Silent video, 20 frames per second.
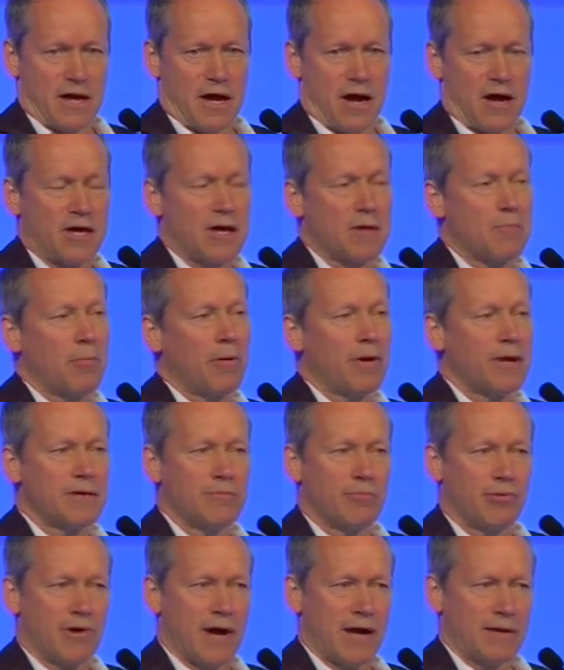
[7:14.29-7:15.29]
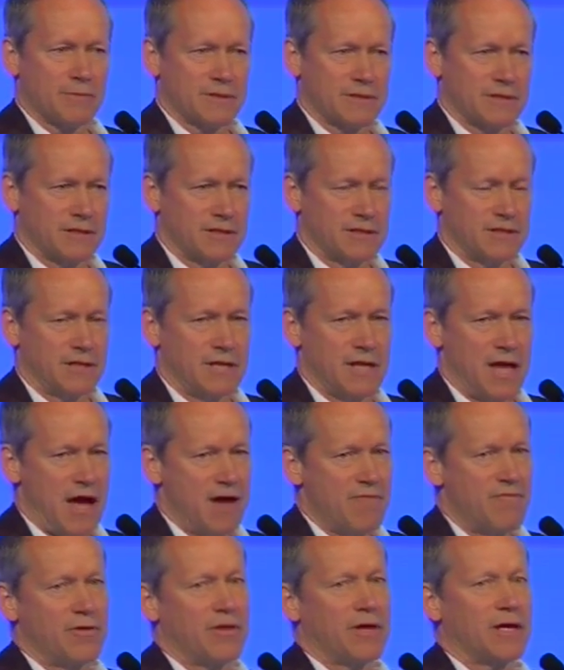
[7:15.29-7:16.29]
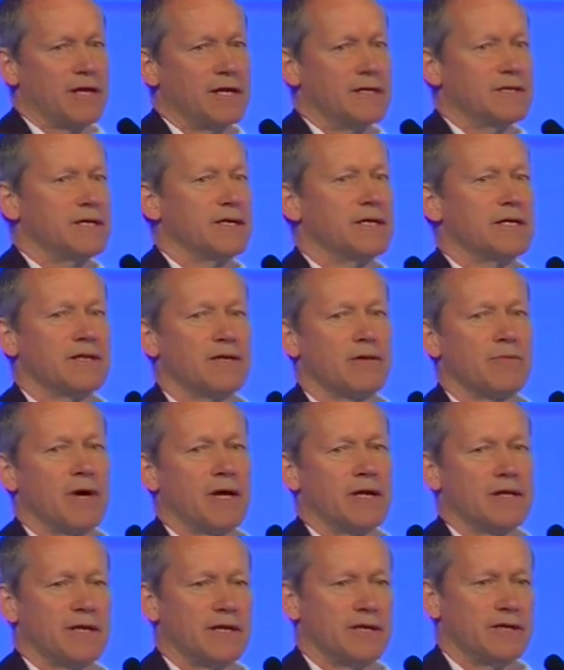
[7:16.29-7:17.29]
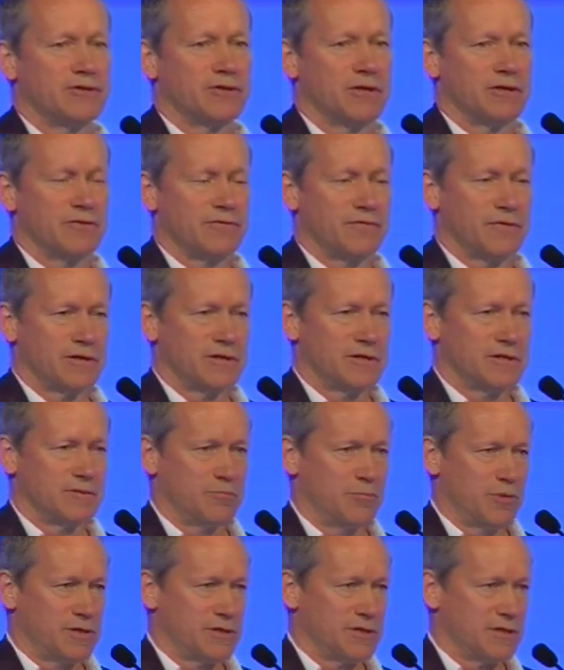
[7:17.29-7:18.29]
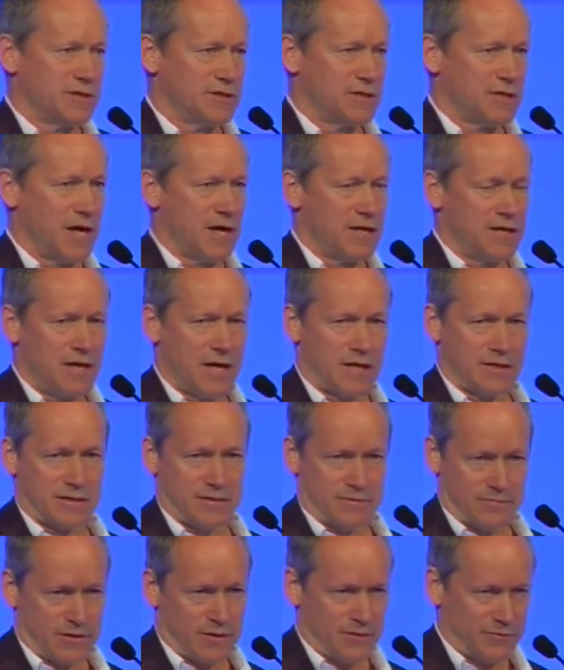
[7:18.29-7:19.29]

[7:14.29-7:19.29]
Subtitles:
a complete pragmatist in everything he did in the way that he drove his business. And yet,